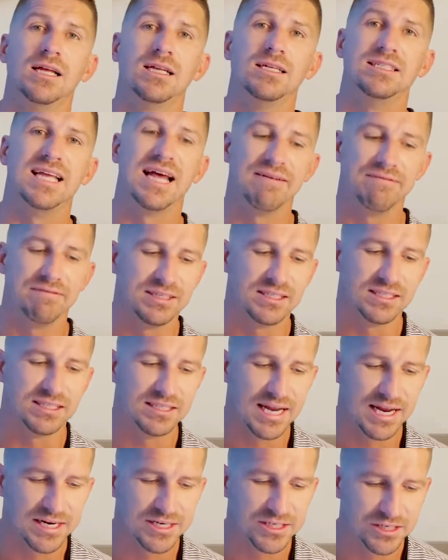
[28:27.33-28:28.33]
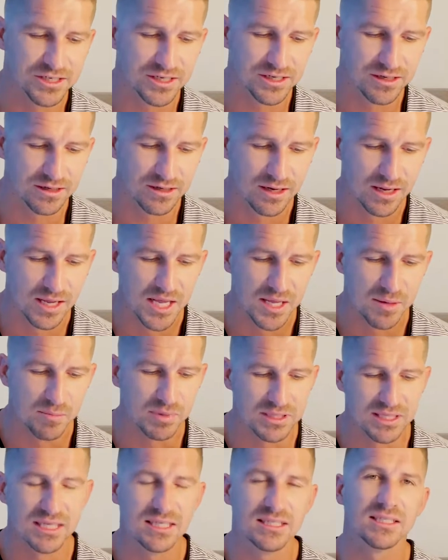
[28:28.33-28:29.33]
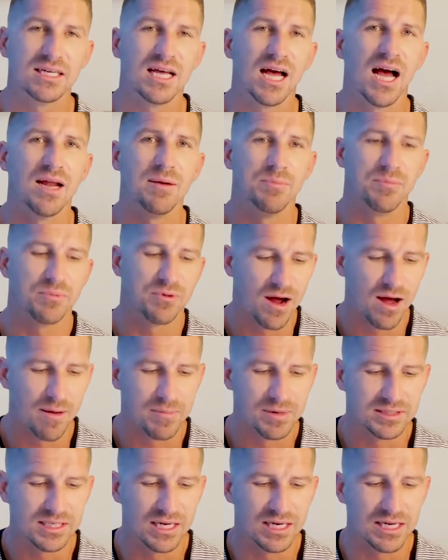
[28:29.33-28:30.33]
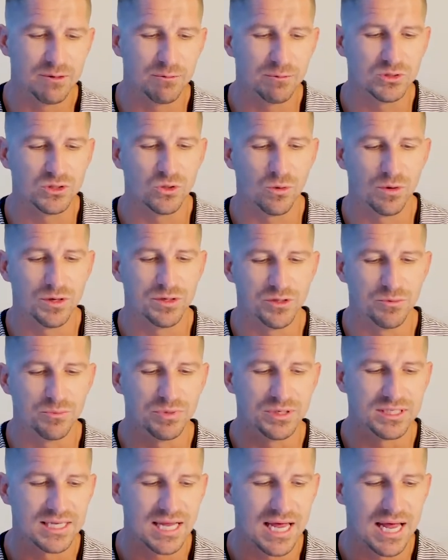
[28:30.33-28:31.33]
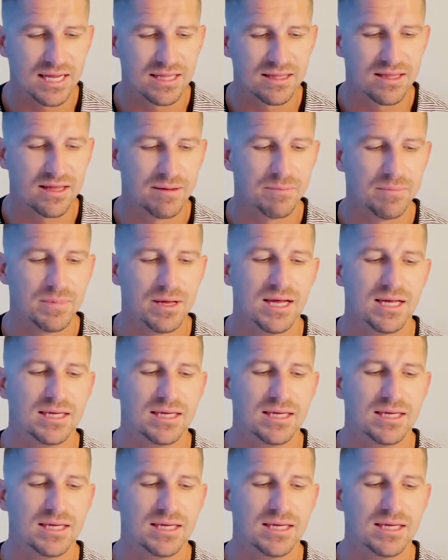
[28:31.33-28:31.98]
devastation, but this God promised that he was going to protect them,